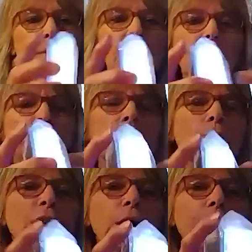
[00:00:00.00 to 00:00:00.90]
You can
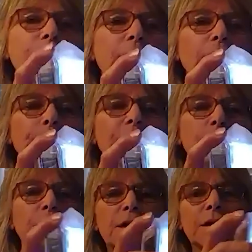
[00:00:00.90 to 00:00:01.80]
blow it up and it
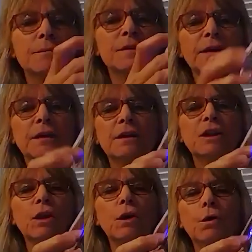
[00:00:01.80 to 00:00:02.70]
becomes like a
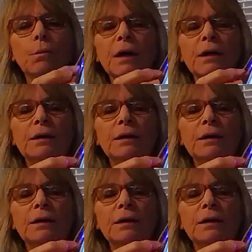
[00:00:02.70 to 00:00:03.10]
globe.